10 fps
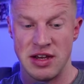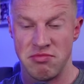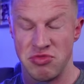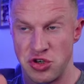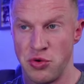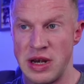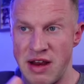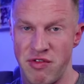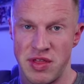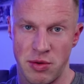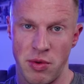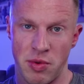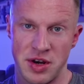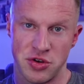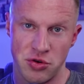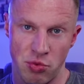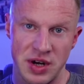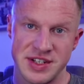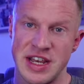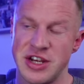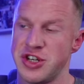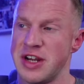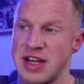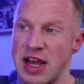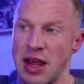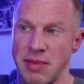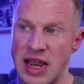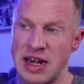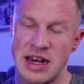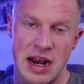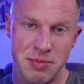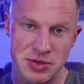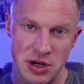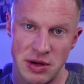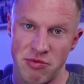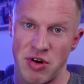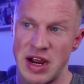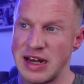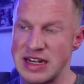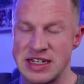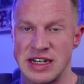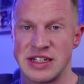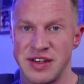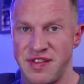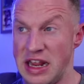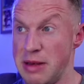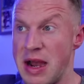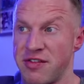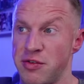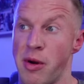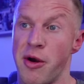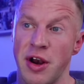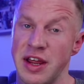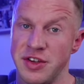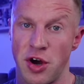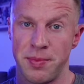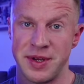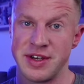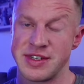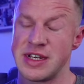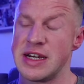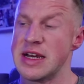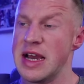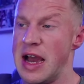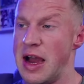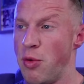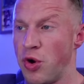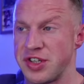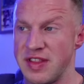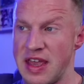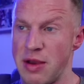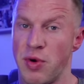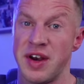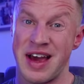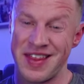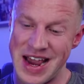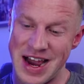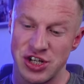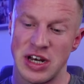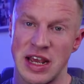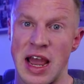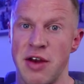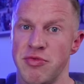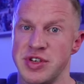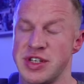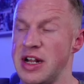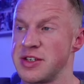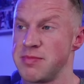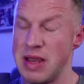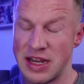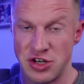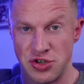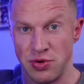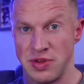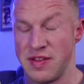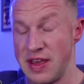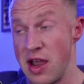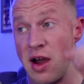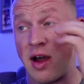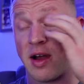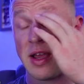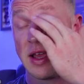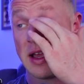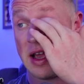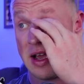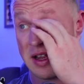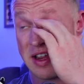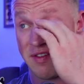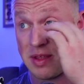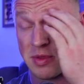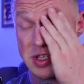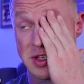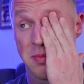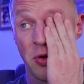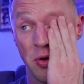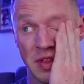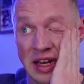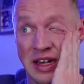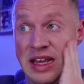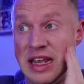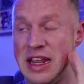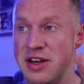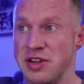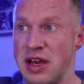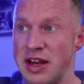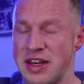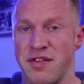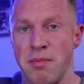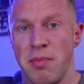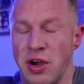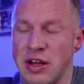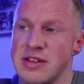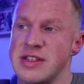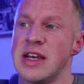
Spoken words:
doing everything we want to do one stage at a time, getting it absolutely right, listening to the feedback from our early adopters. What do they want? Are they actually getting results? Making sure that they are, giving them the support they need at different points